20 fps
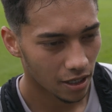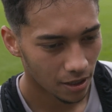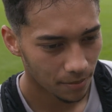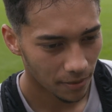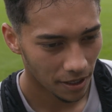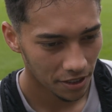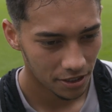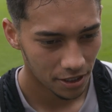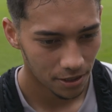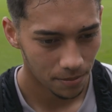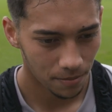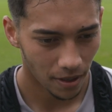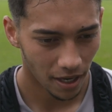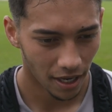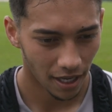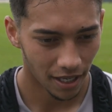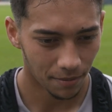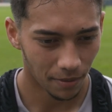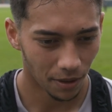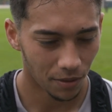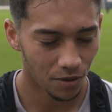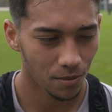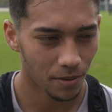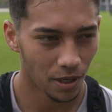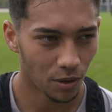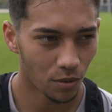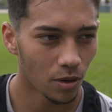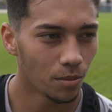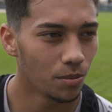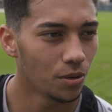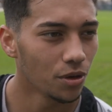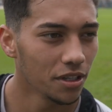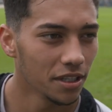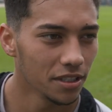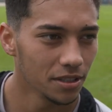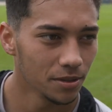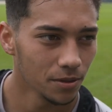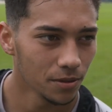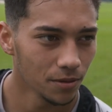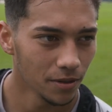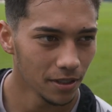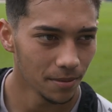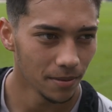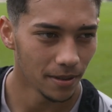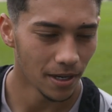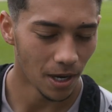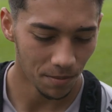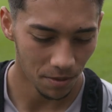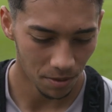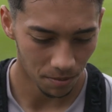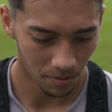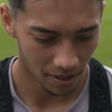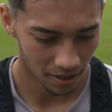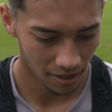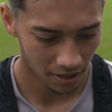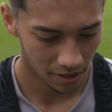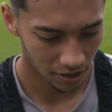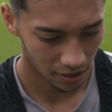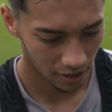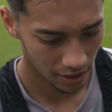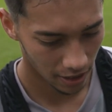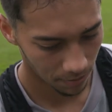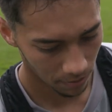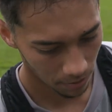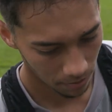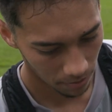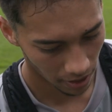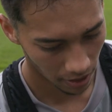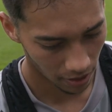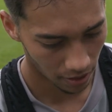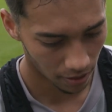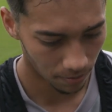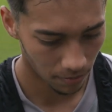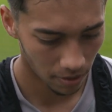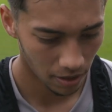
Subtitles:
Actually, my roommate, Will Bruin, has really been helping me, keeping me